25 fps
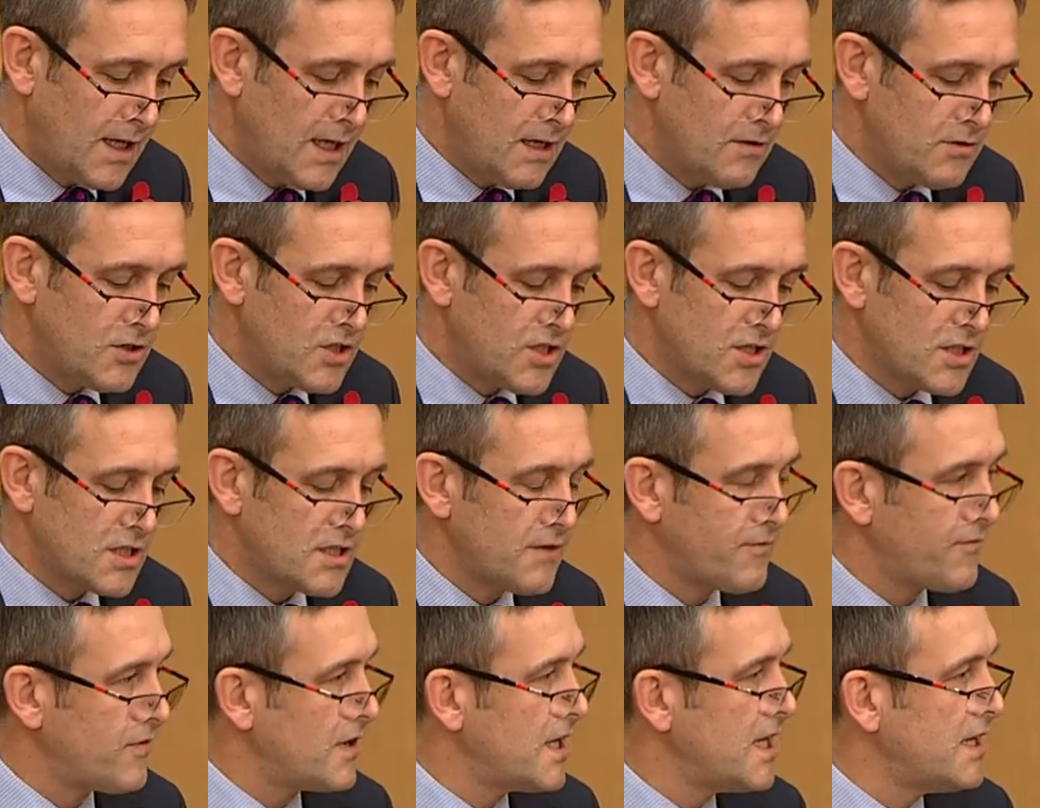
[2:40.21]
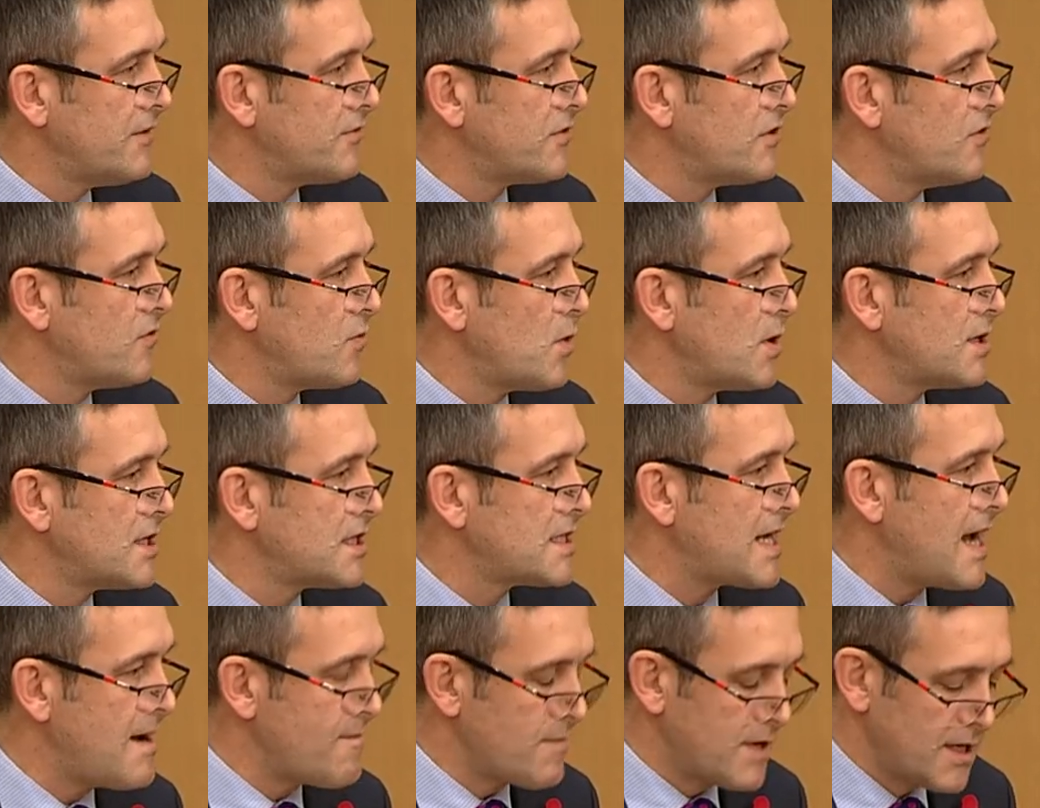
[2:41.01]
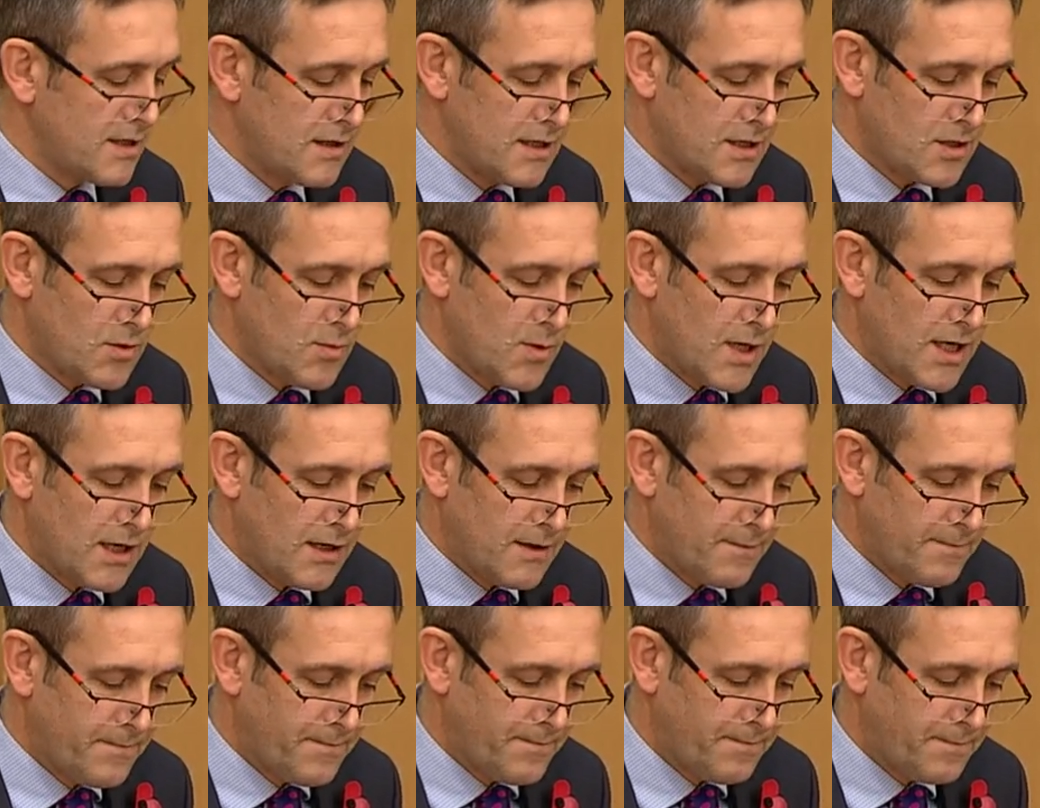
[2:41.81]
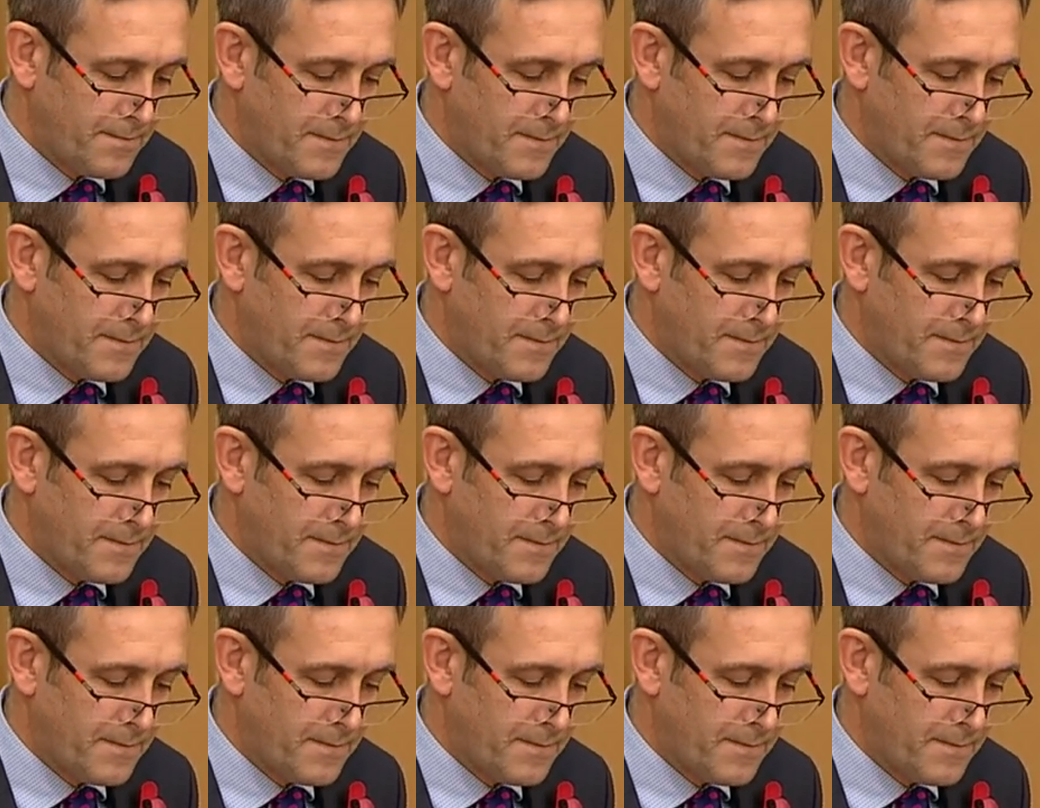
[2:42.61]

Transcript: Here is just a flavour of what is happening this week.